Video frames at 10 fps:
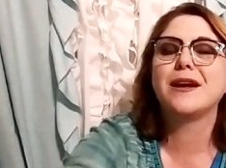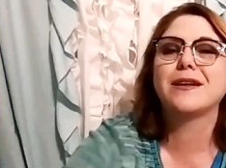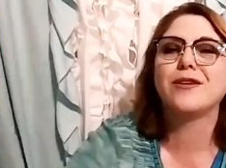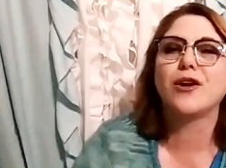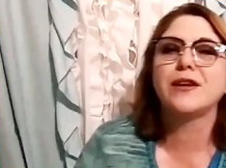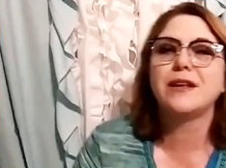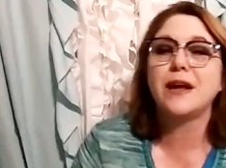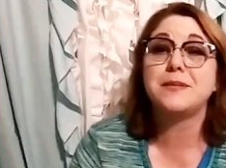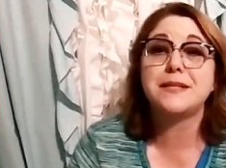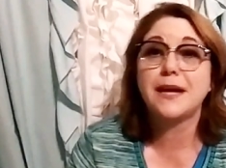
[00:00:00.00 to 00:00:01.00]
Garden
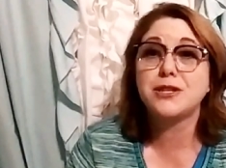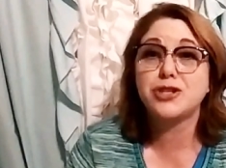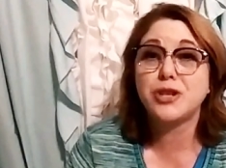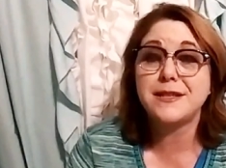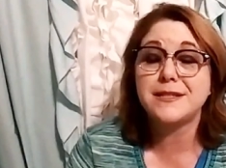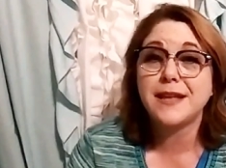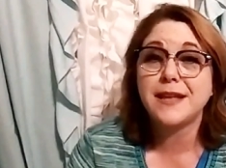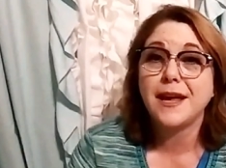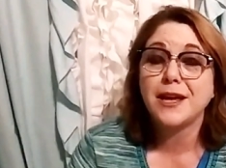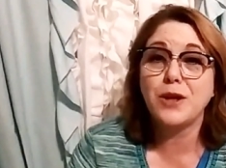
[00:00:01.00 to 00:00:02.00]
Obsessions.
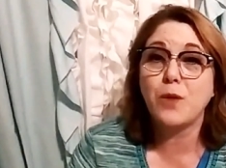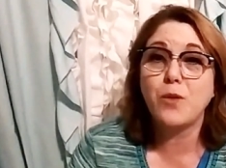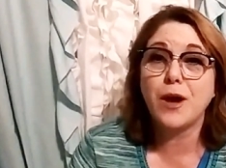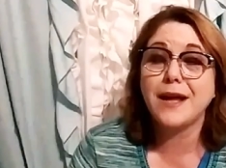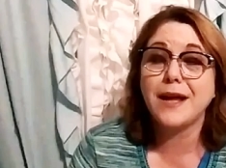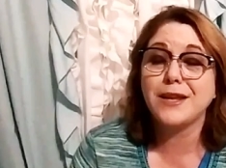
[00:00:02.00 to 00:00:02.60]
You know what?